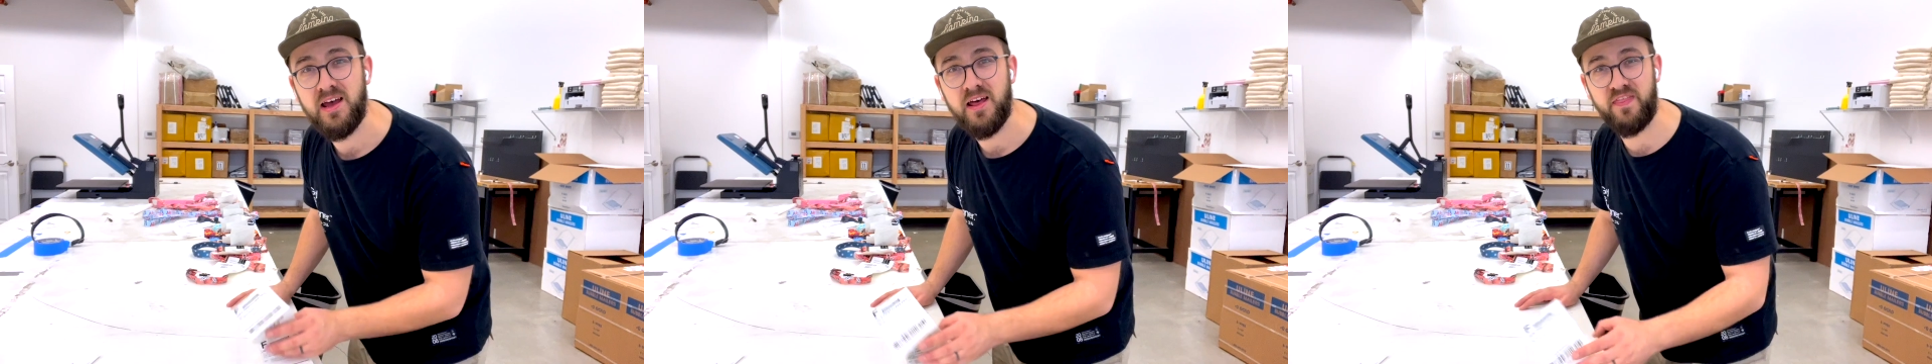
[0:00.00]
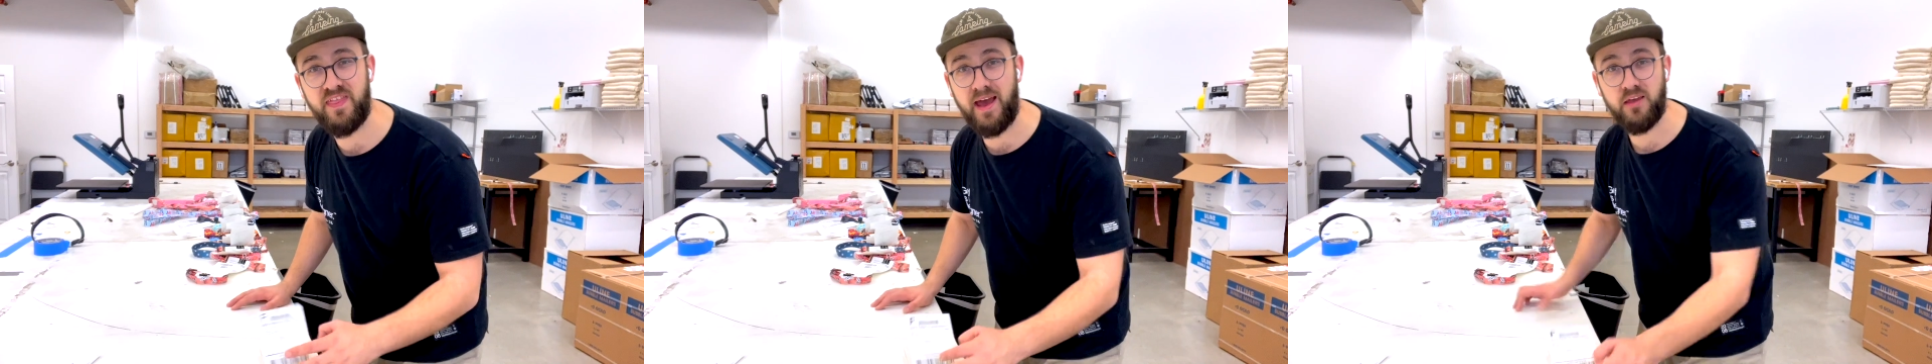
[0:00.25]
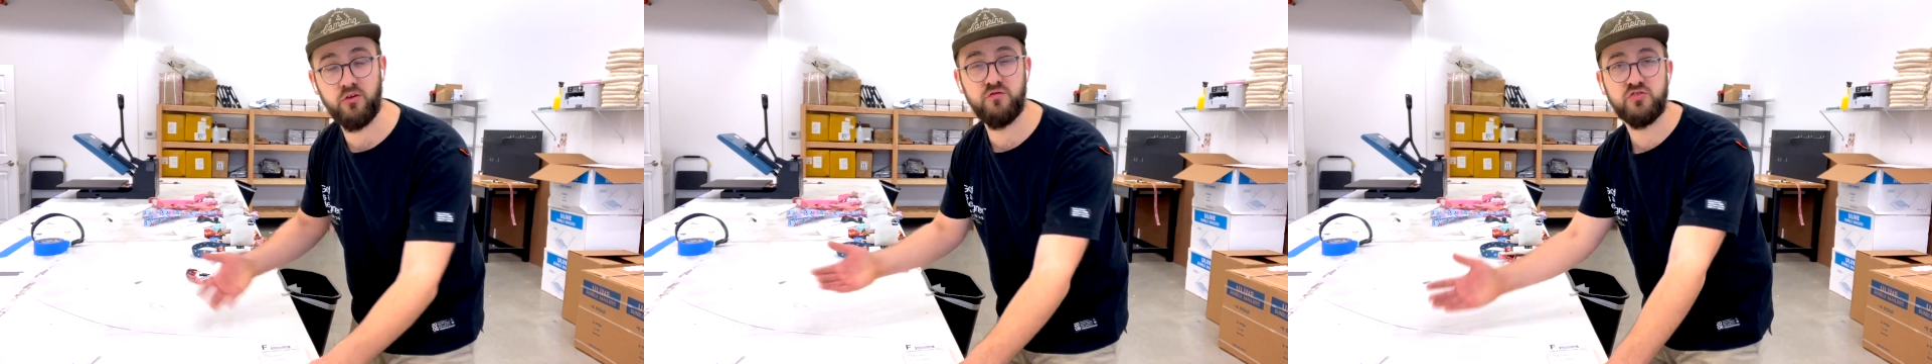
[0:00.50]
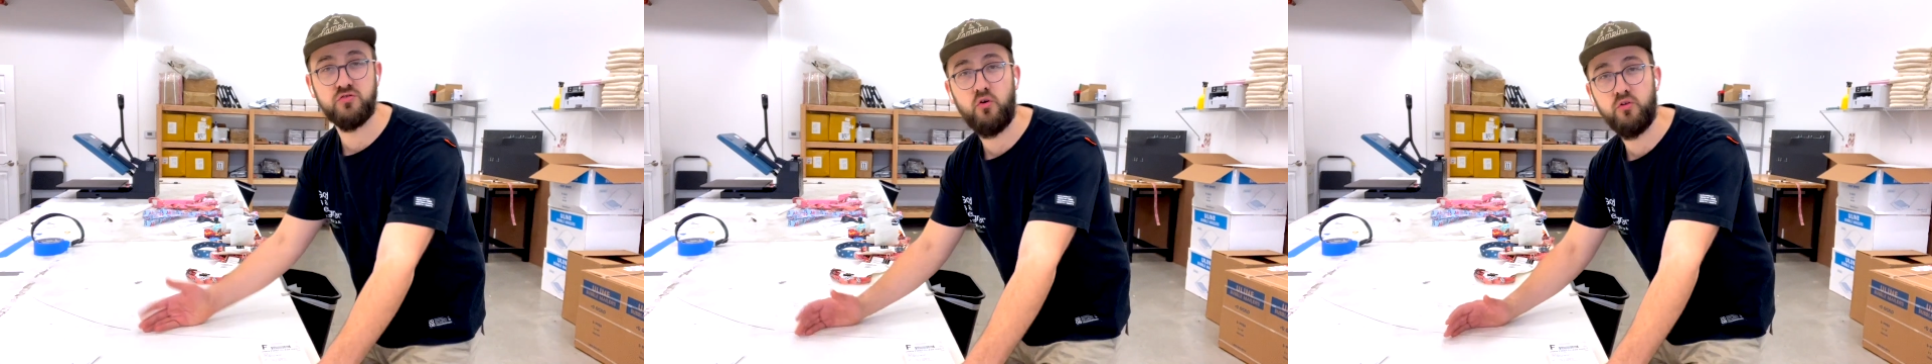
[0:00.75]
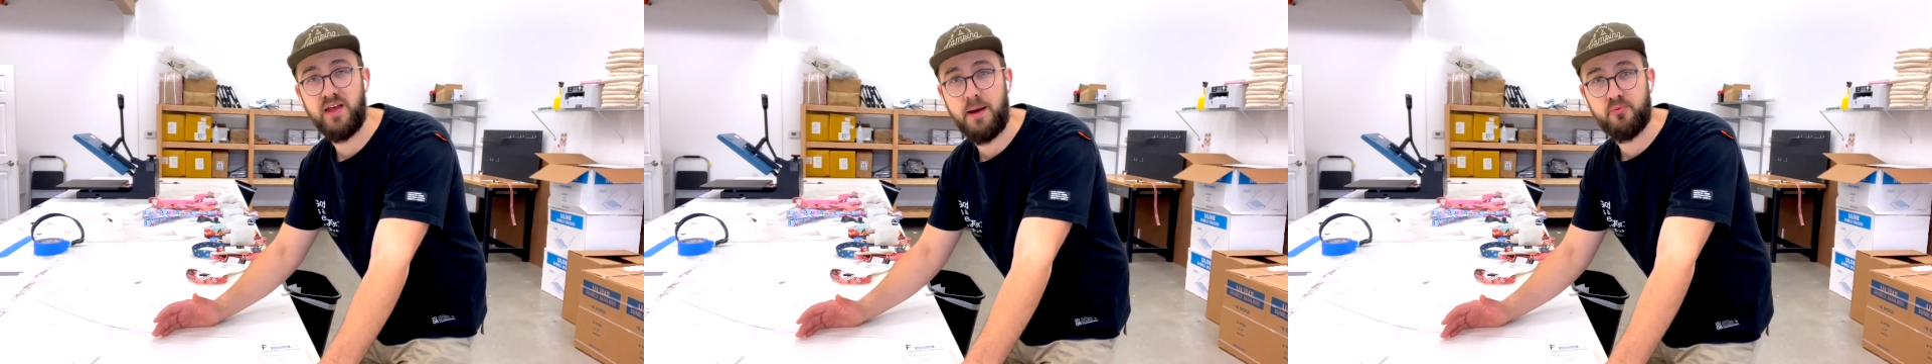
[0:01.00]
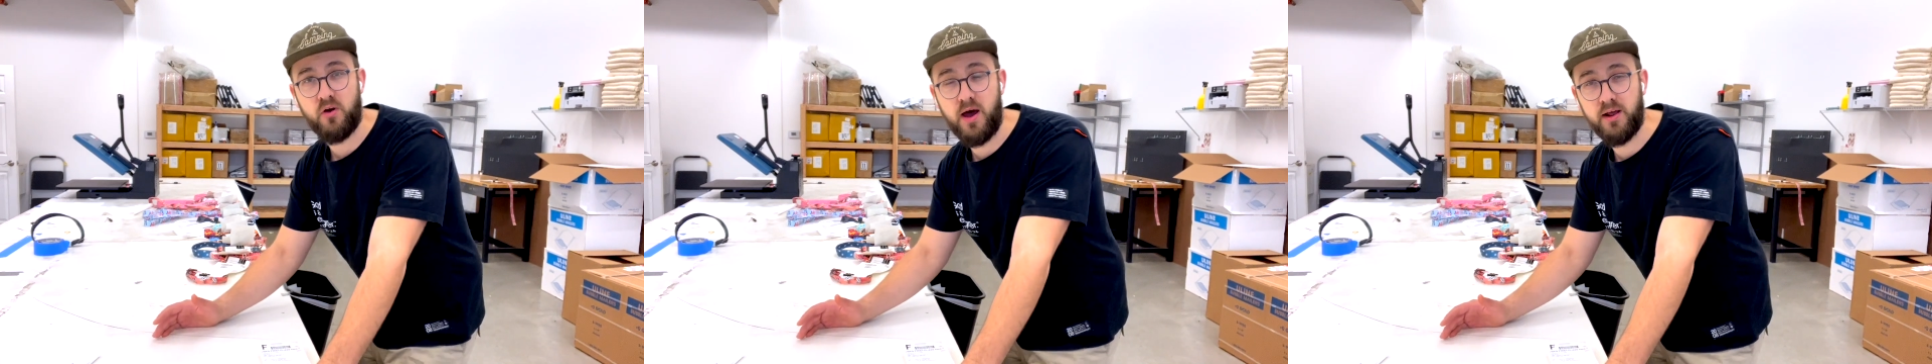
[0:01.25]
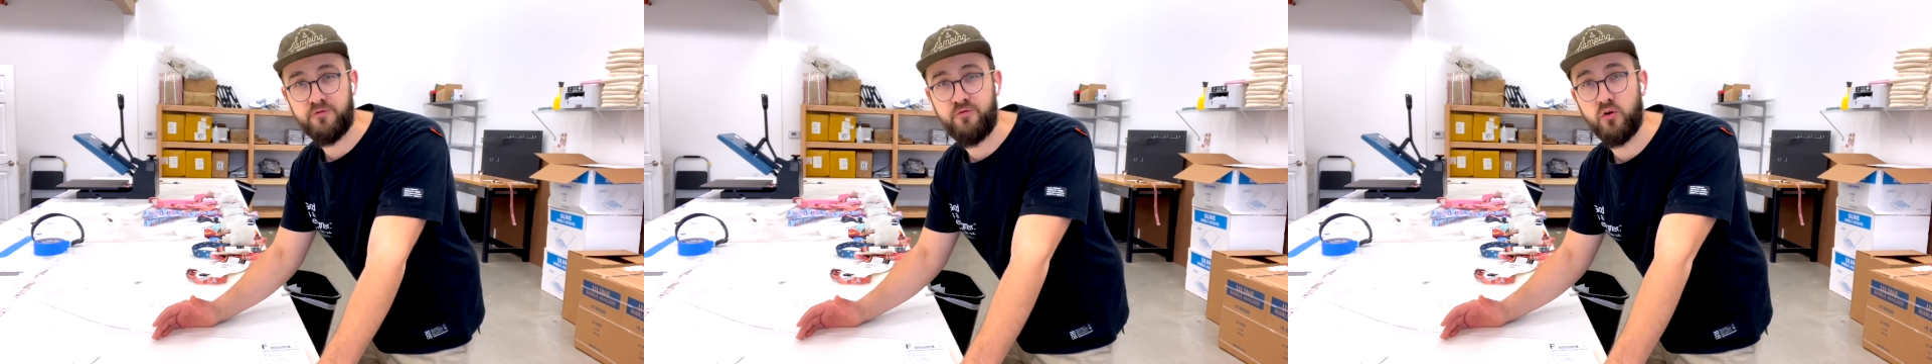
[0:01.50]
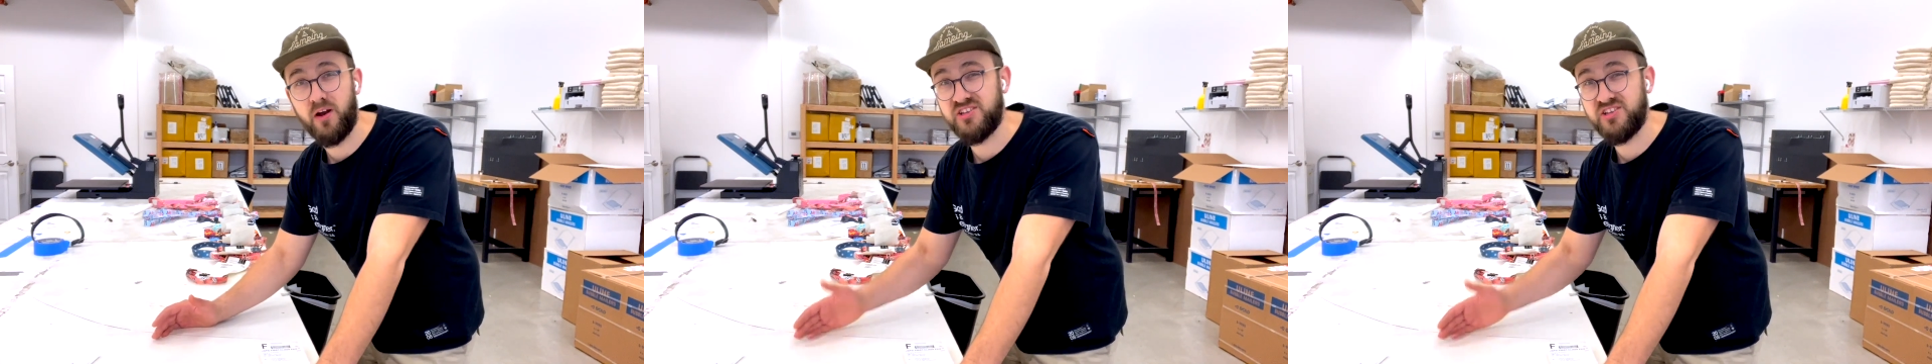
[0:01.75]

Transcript: that you sold that product for.